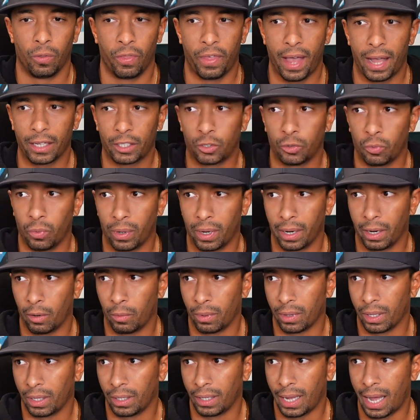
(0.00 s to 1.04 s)
that's where with
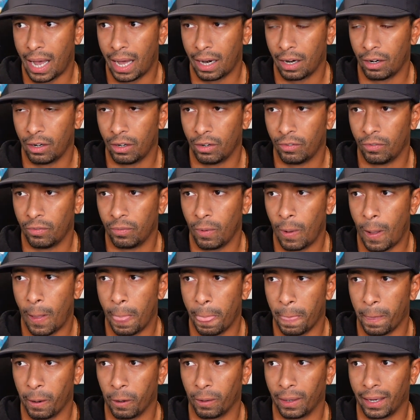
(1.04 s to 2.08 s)
a lot of,
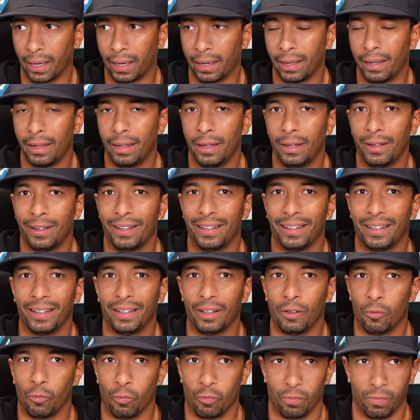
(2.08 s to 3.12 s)
I
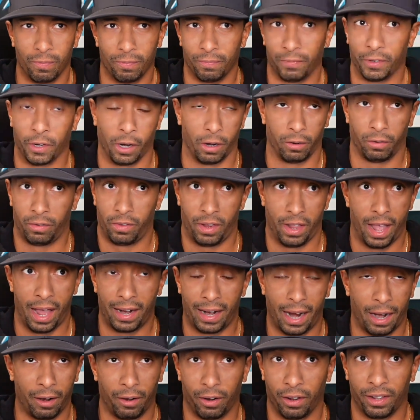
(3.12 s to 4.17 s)
don't
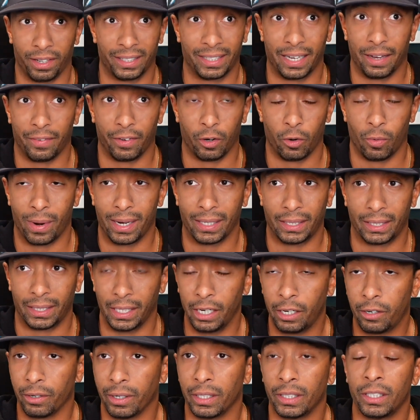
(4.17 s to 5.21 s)
know, it's giving away
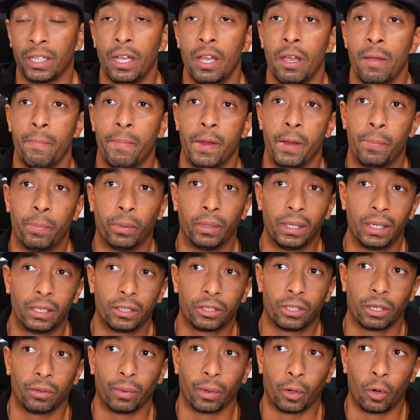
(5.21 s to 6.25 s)
secrets. People need to
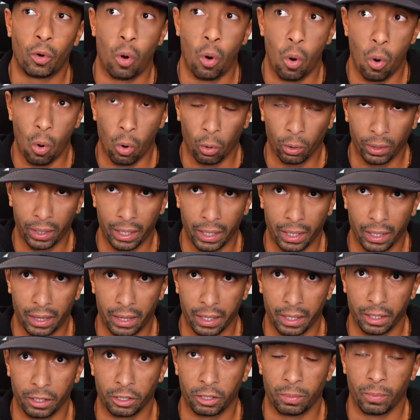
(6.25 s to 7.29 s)
start recording
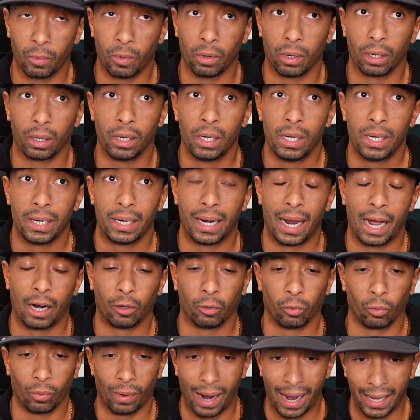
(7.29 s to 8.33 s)
things more,
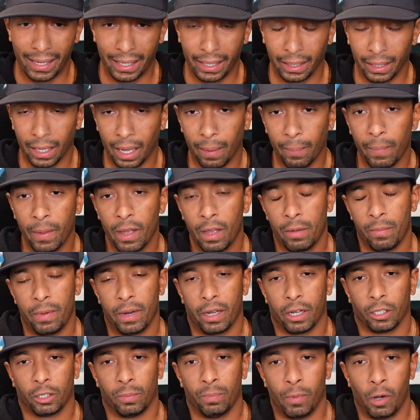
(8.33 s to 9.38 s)
not writing them,
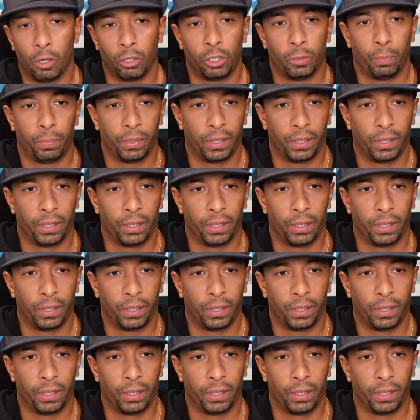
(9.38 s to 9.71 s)
because most